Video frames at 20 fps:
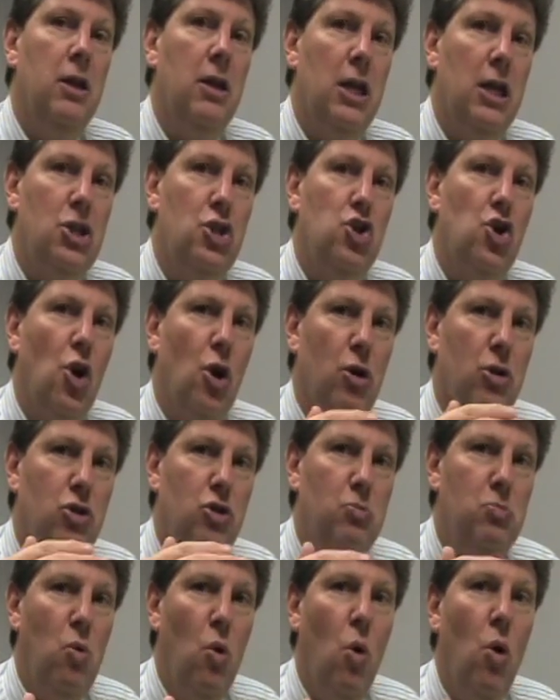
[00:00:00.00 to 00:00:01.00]
can
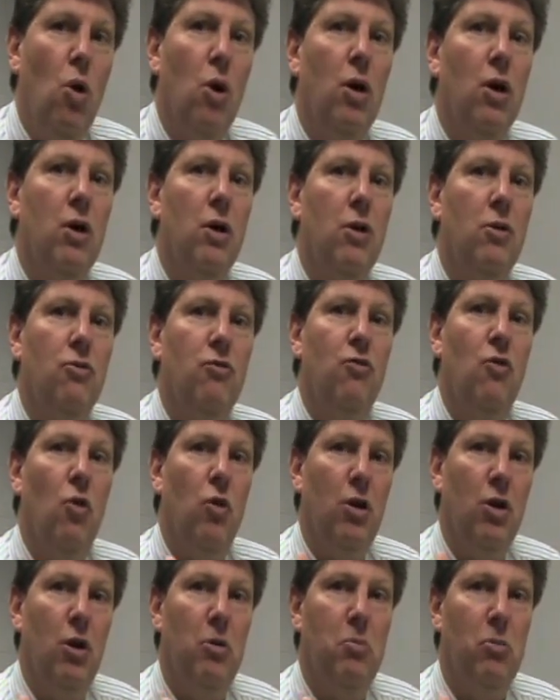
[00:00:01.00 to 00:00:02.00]
charge more
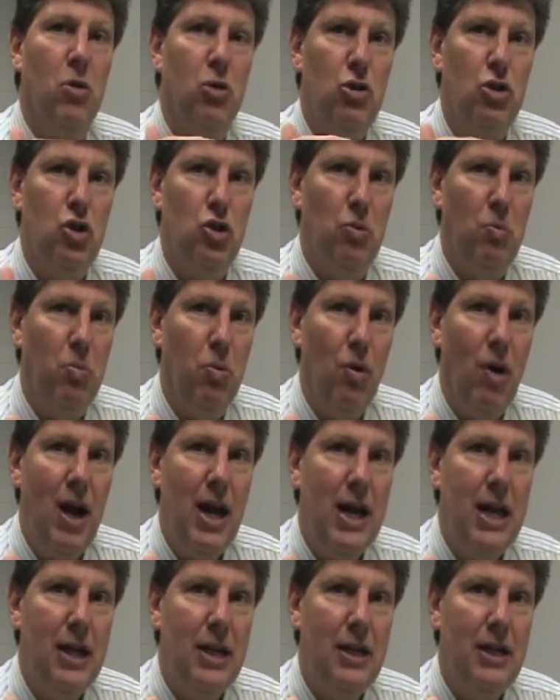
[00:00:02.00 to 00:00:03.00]
for commercial
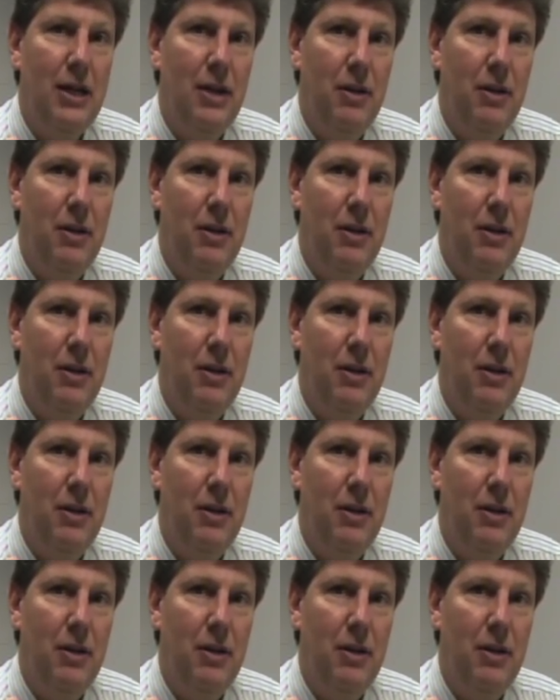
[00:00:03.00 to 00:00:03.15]
break